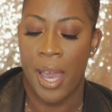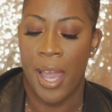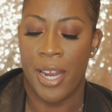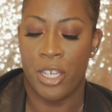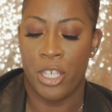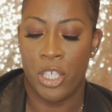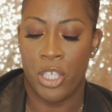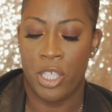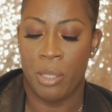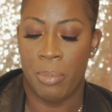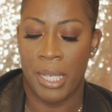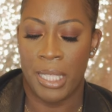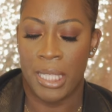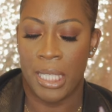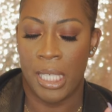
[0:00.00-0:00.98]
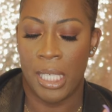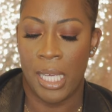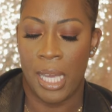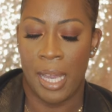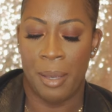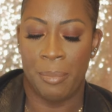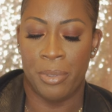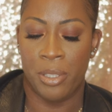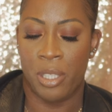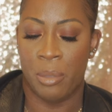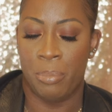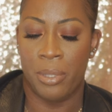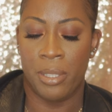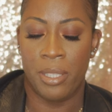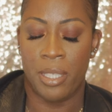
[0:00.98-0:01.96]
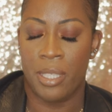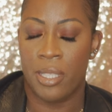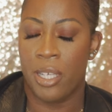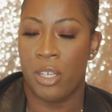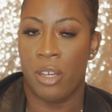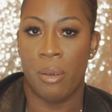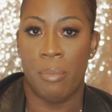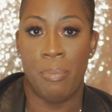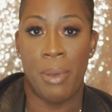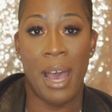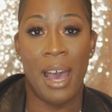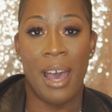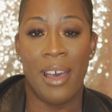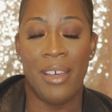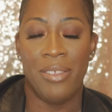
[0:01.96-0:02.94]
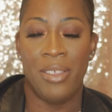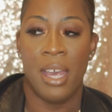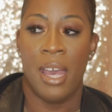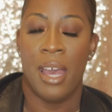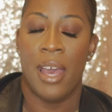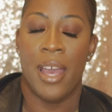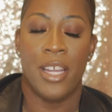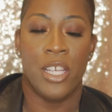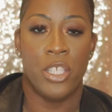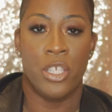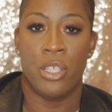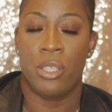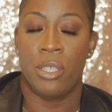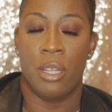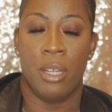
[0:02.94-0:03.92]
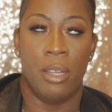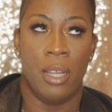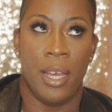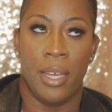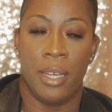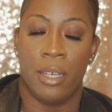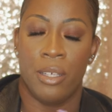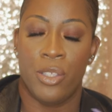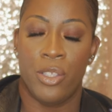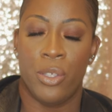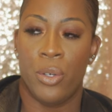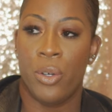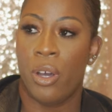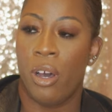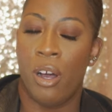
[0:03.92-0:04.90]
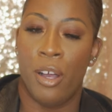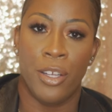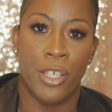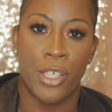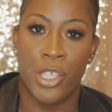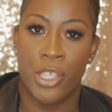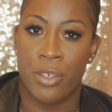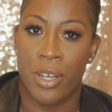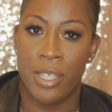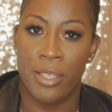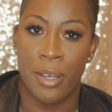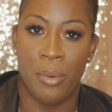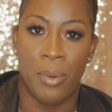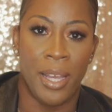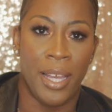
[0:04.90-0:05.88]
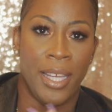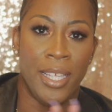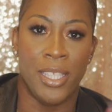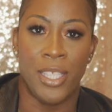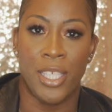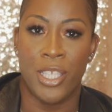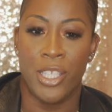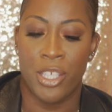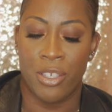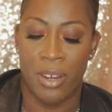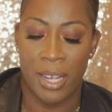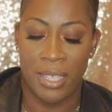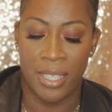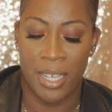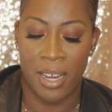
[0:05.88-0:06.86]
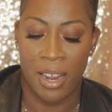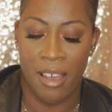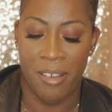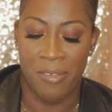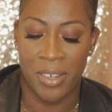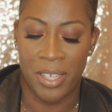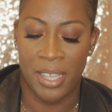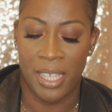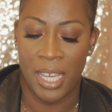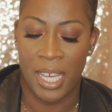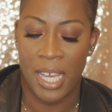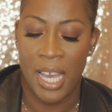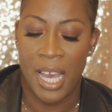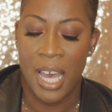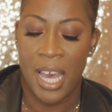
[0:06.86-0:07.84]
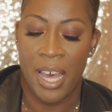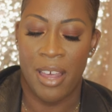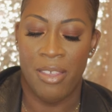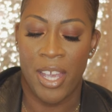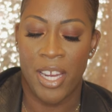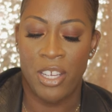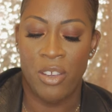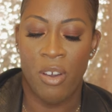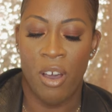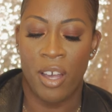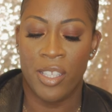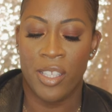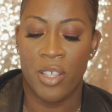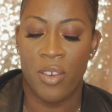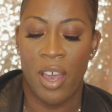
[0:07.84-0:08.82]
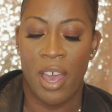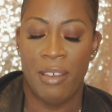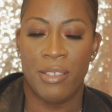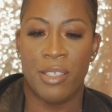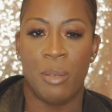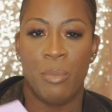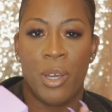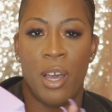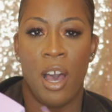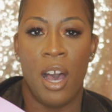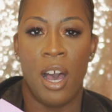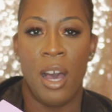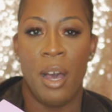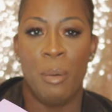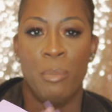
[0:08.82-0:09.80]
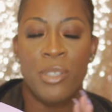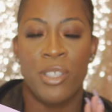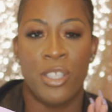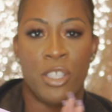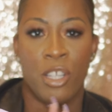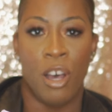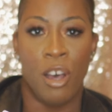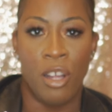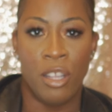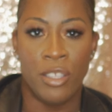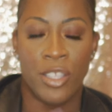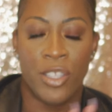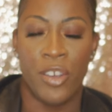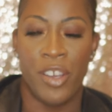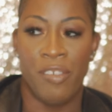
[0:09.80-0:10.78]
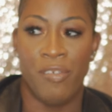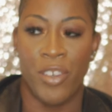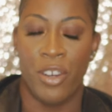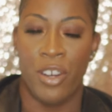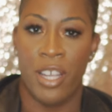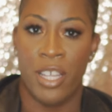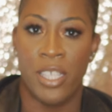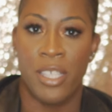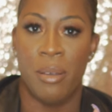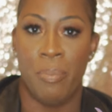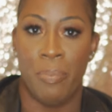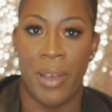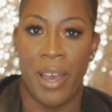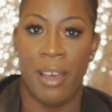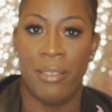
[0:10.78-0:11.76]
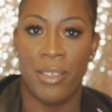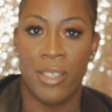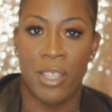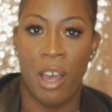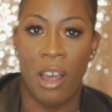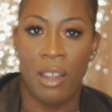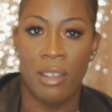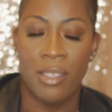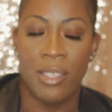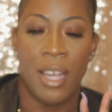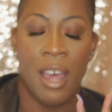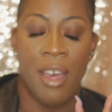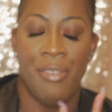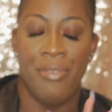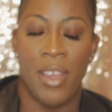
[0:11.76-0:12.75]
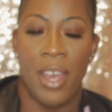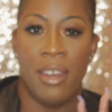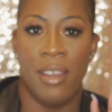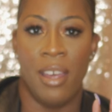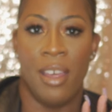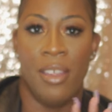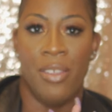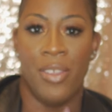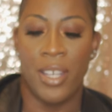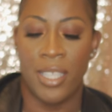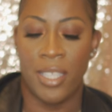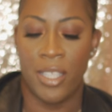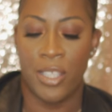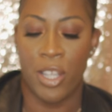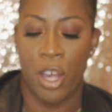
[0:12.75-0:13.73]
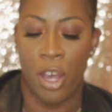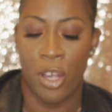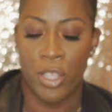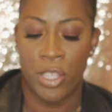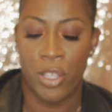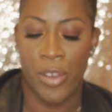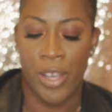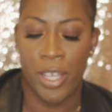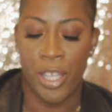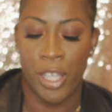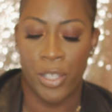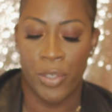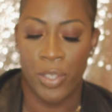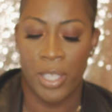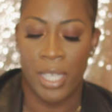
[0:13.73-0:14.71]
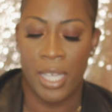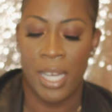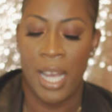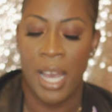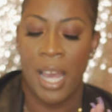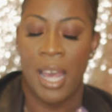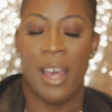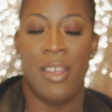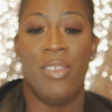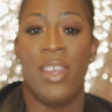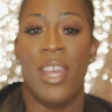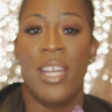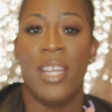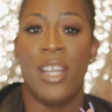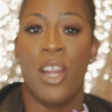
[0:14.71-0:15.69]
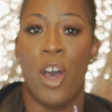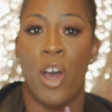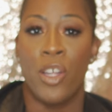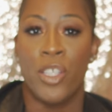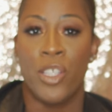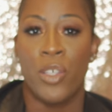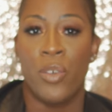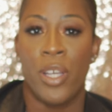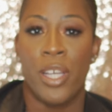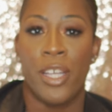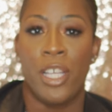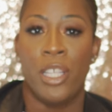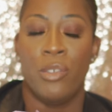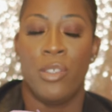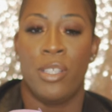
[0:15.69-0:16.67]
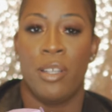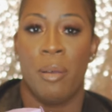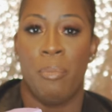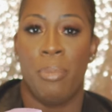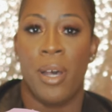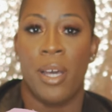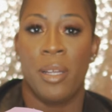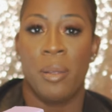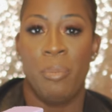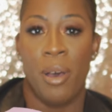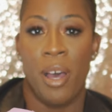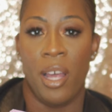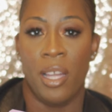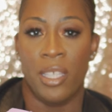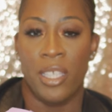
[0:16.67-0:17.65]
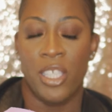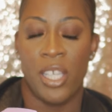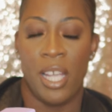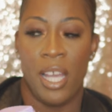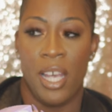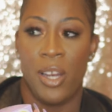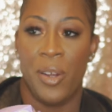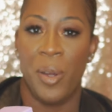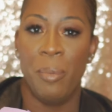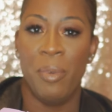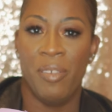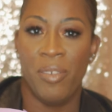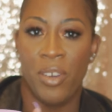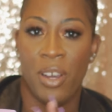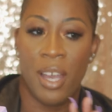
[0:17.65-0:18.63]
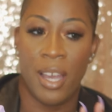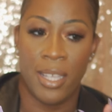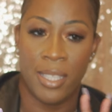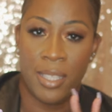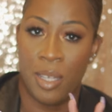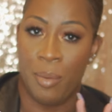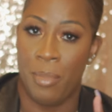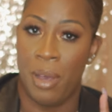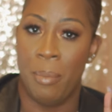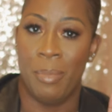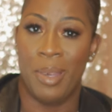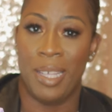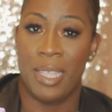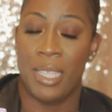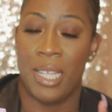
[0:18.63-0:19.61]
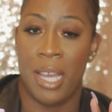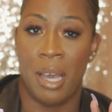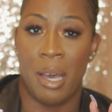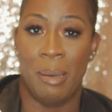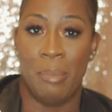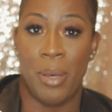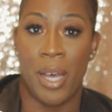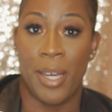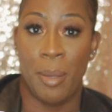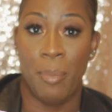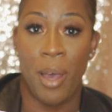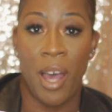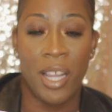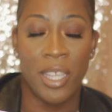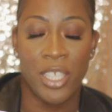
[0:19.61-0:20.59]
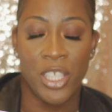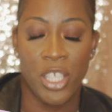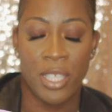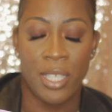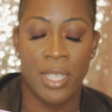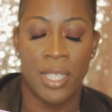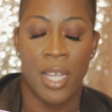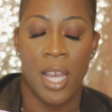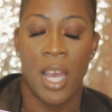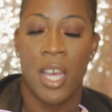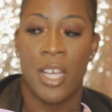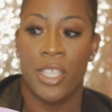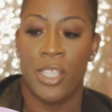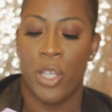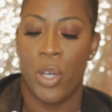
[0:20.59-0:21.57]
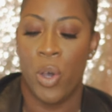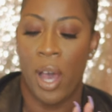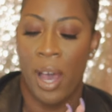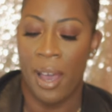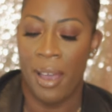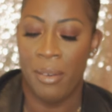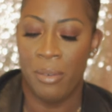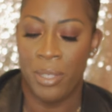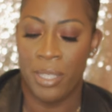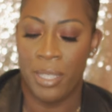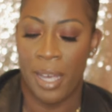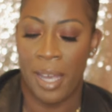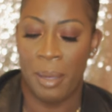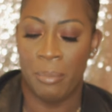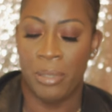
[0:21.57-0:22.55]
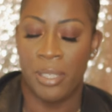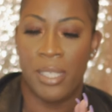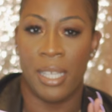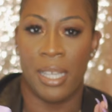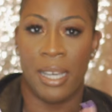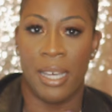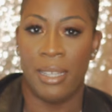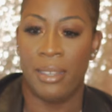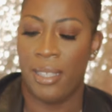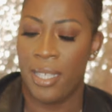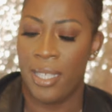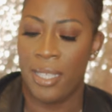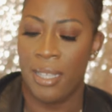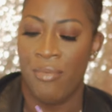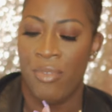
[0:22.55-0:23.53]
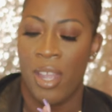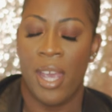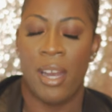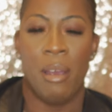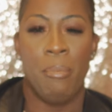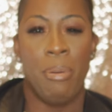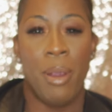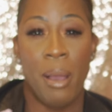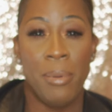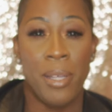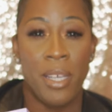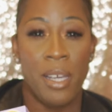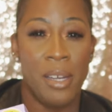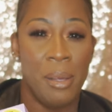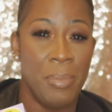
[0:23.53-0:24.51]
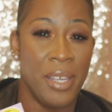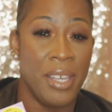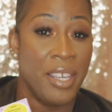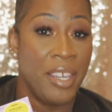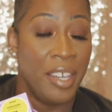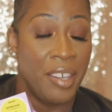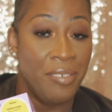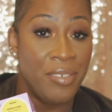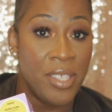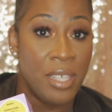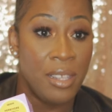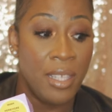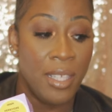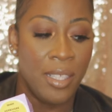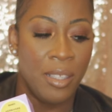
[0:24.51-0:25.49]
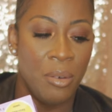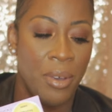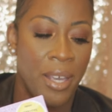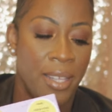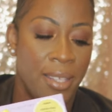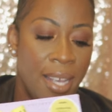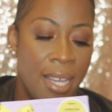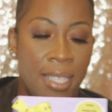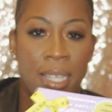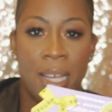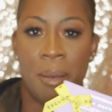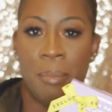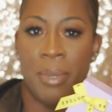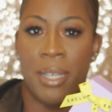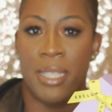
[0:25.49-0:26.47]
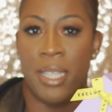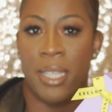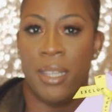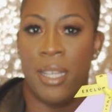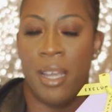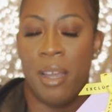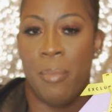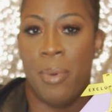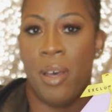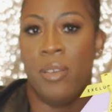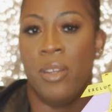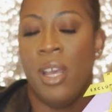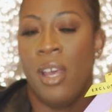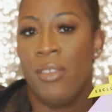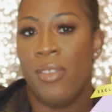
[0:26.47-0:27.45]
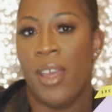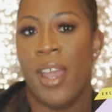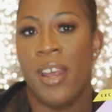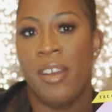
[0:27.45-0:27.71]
And you're just basically able to put this in your bath and just like soak all your stress away, de-stress and everything. And then you also have some calm salt. So if you're into bath salts, then this is also included. And then it also includes their body polish. And Herbivore has some amazing body polishes. So I was able to get this, and I'm probably gonna be gifting this away. And that's the amazing thing about the